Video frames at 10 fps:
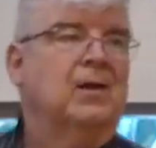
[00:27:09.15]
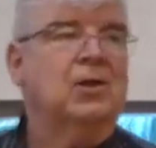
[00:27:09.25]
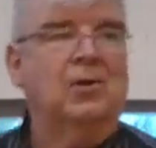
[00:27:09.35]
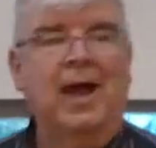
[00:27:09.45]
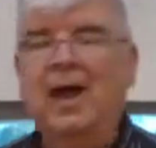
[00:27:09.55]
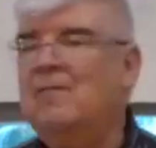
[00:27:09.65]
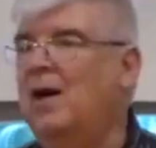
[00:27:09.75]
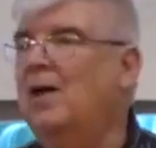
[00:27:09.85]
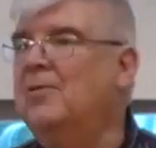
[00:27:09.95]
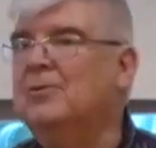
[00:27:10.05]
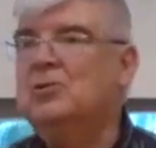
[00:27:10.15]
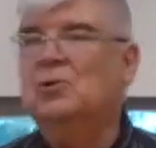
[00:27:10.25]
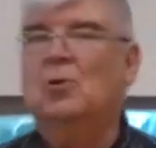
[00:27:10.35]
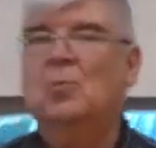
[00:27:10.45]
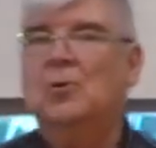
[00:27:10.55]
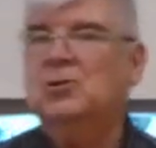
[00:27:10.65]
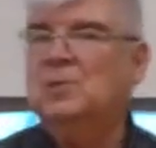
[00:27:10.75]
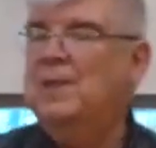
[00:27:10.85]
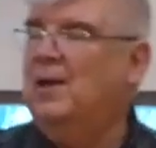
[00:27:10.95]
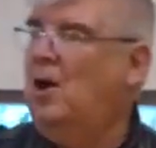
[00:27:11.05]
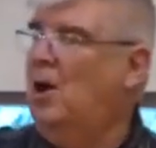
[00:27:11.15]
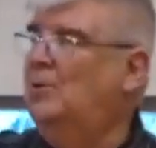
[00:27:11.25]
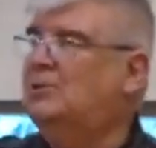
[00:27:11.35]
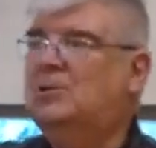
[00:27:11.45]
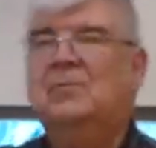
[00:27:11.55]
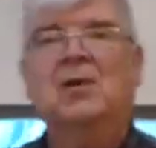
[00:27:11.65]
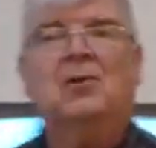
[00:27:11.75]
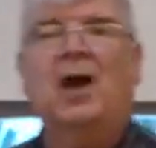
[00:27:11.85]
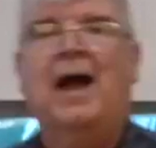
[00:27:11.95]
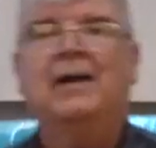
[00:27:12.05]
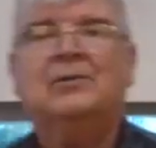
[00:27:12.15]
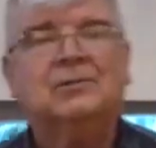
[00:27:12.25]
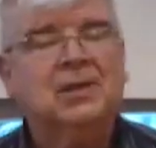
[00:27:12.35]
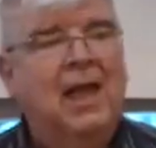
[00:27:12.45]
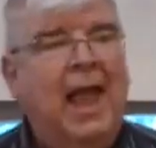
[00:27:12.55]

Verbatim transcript: You have others who are worshiping a host of other idols